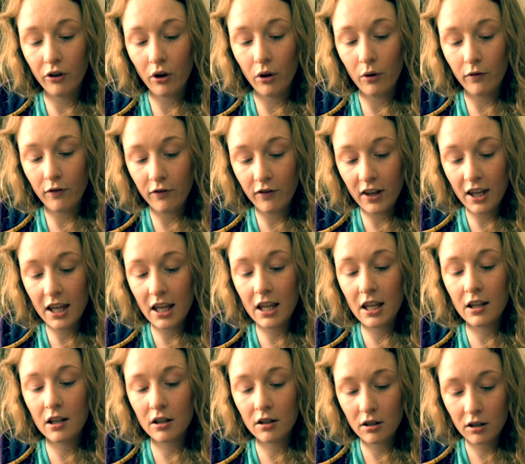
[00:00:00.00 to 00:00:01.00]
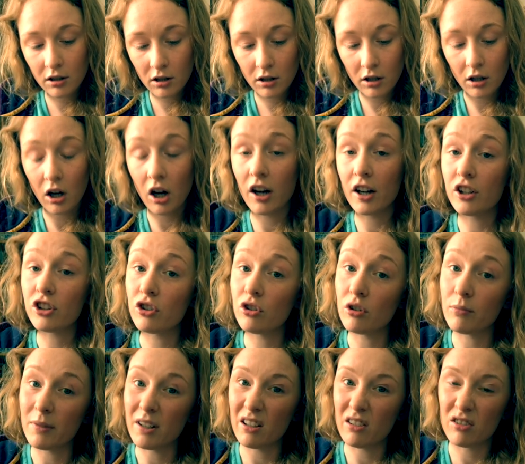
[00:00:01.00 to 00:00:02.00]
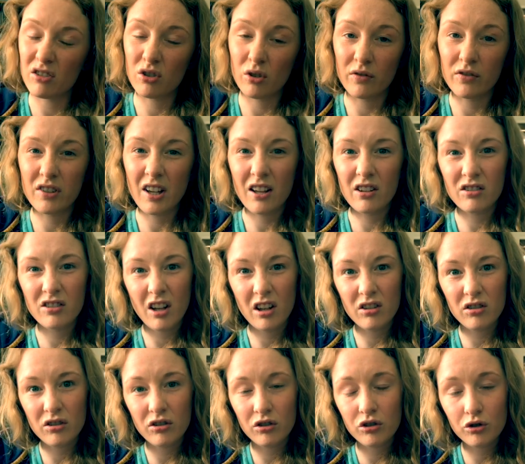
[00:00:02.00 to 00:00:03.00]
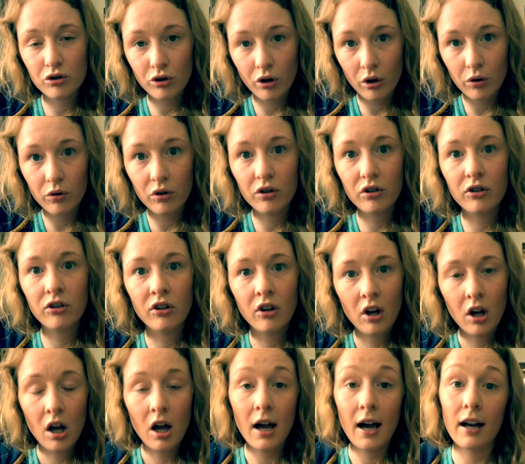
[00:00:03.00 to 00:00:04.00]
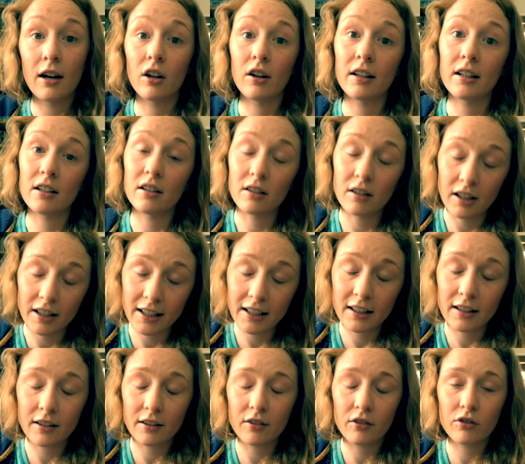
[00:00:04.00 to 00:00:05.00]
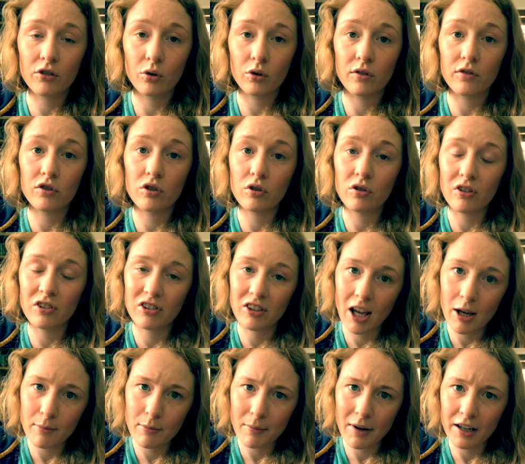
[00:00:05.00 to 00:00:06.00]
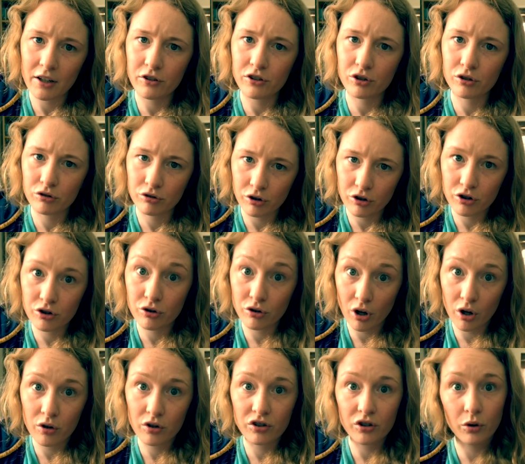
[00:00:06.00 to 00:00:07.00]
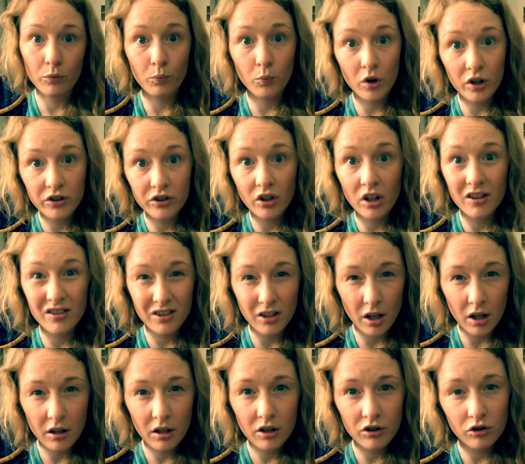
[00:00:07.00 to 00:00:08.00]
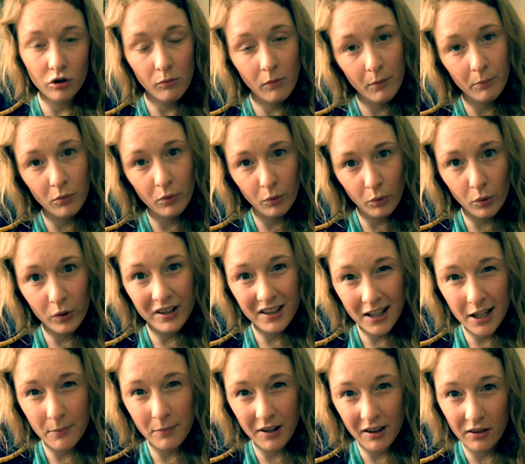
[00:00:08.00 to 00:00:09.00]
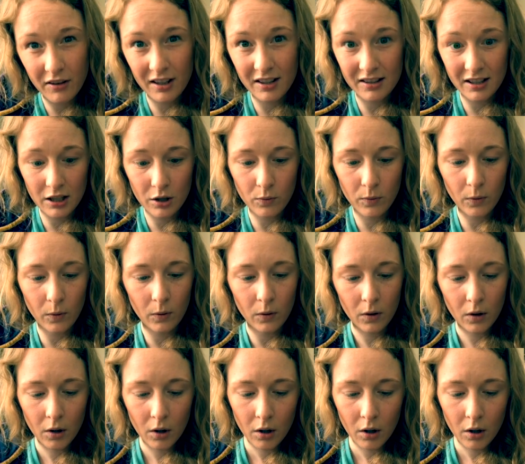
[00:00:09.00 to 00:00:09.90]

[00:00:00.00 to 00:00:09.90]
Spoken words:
So V, I do them in sort of set strokes, and I sort of do the same amount of strokes on one side as the other. So remember, we're always keeping things equal.